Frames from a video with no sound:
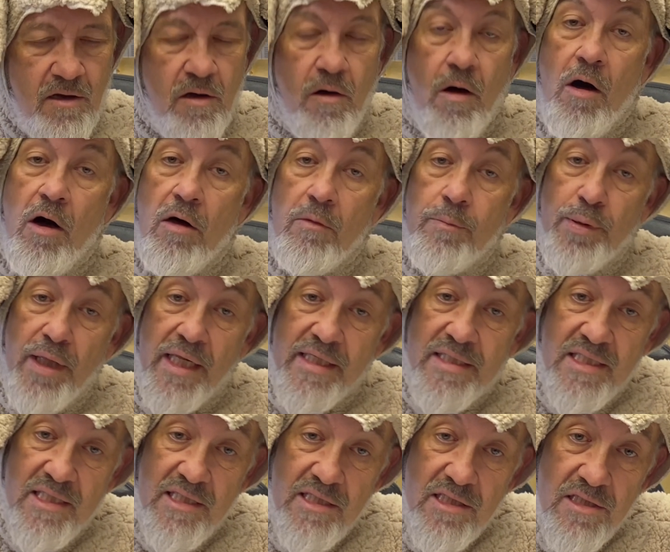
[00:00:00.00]
All
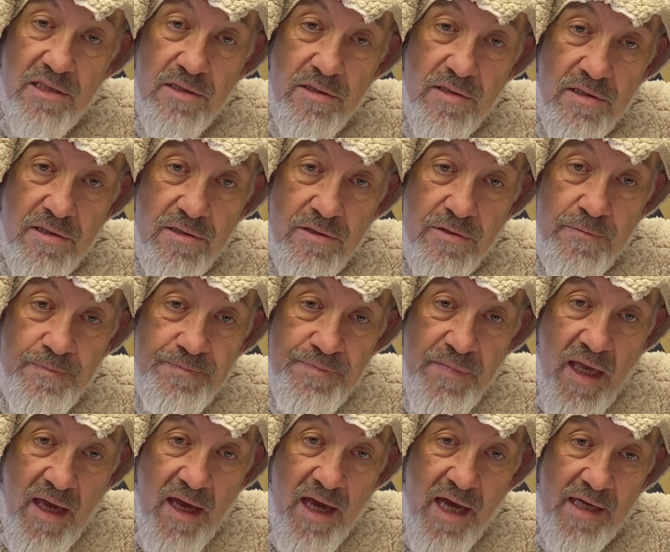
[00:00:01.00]
blessings to you,
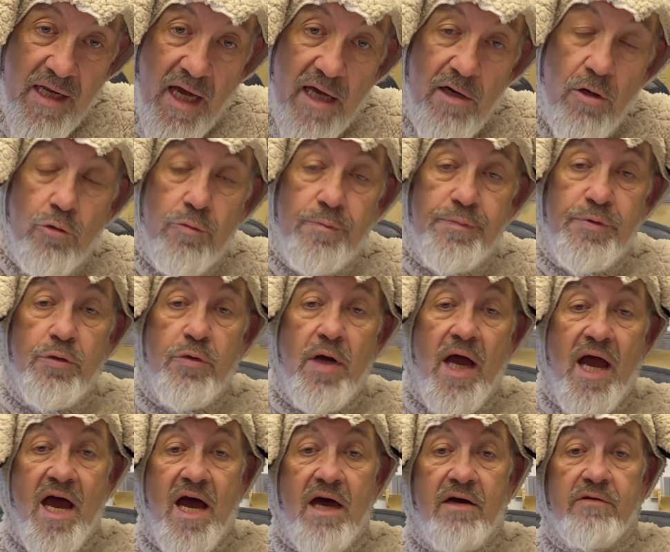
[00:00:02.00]
and I hope you
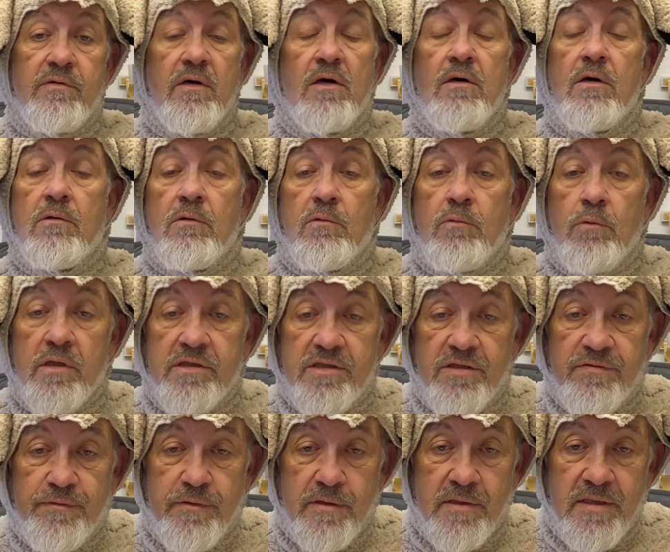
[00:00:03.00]
have
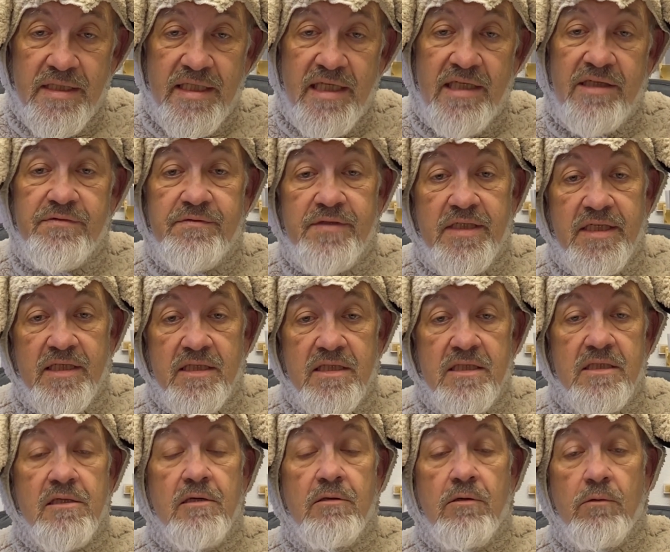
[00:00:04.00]
wonderful
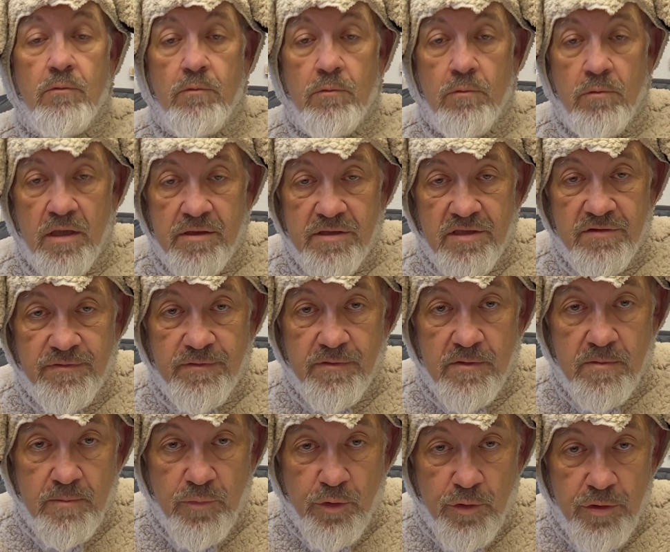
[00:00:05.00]
evenings, wonderful
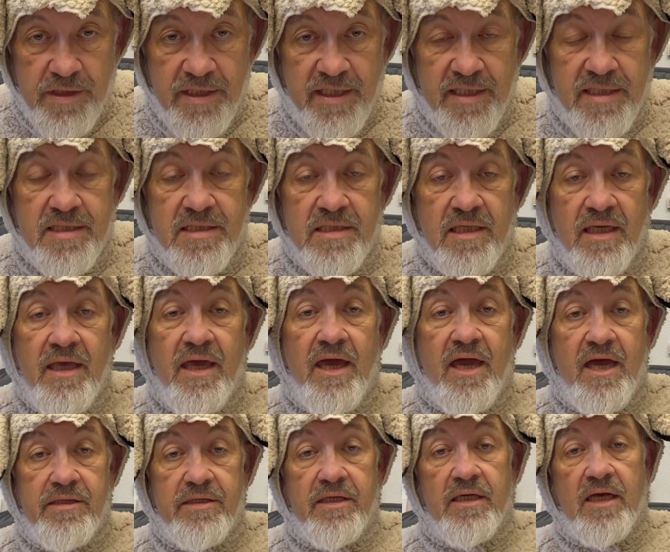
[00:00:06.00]
mornings,
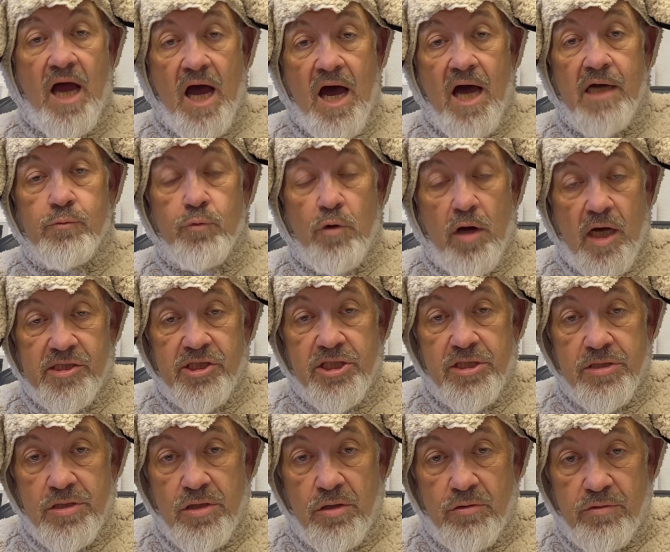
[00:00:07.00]
and that God
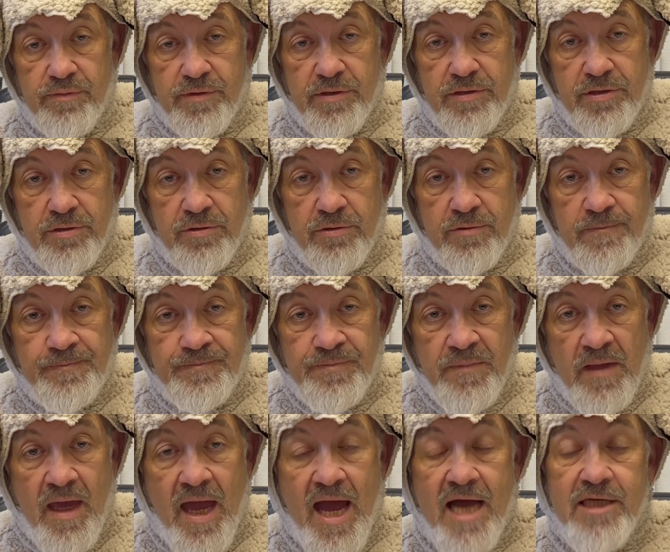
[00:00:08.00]
watches over you
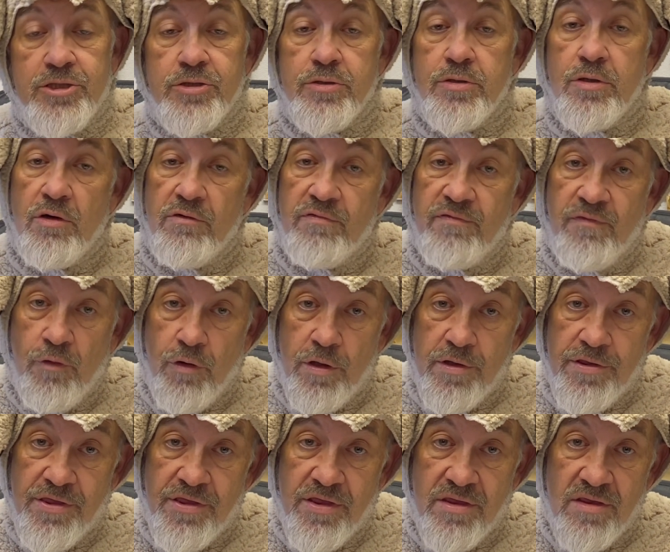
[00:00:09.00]
as you go
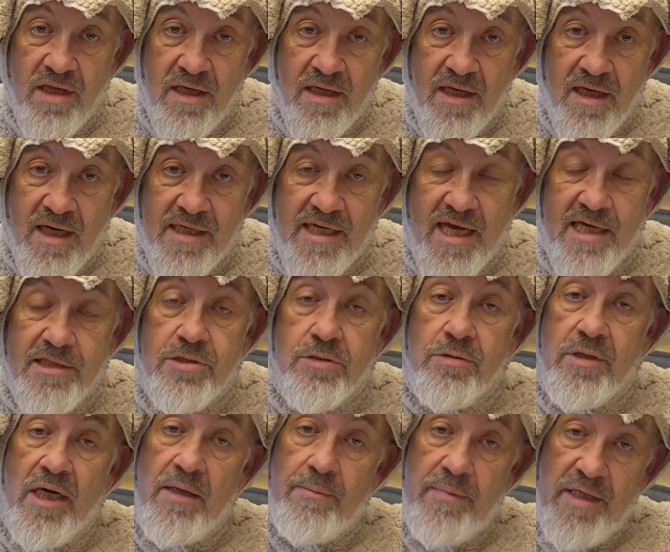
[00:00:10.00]
forth and as you
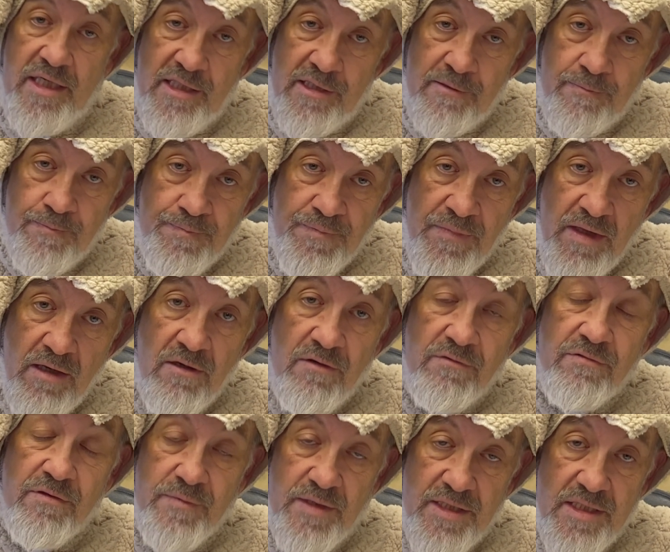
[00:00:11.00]
come in
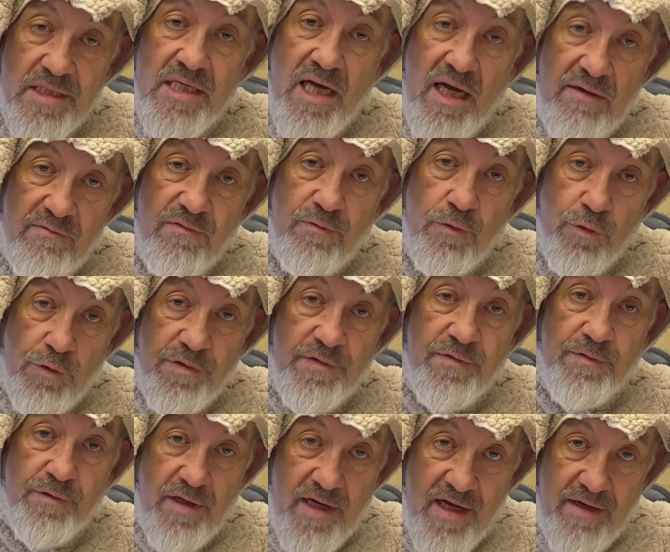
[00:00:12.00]
from this time forth
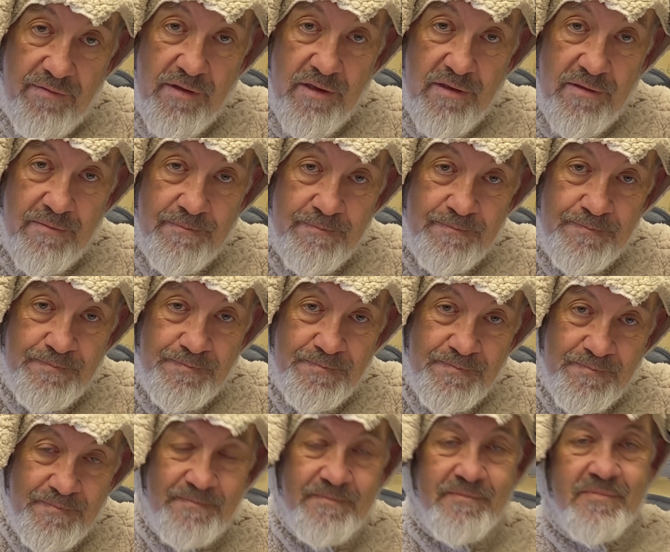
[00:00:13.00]

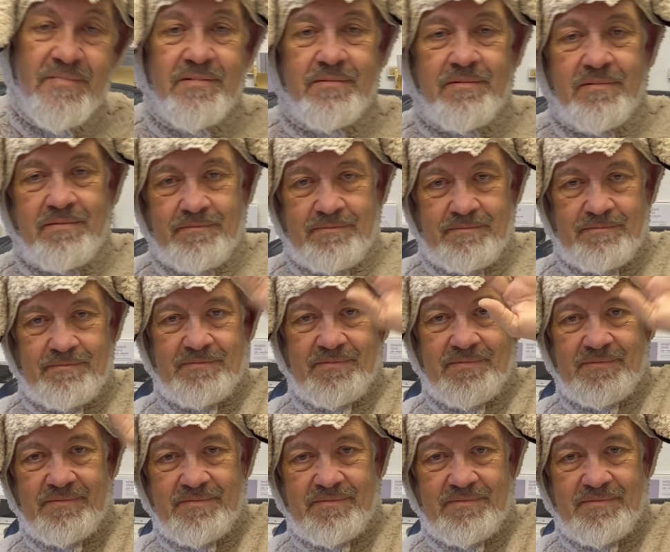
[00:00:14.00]
forever.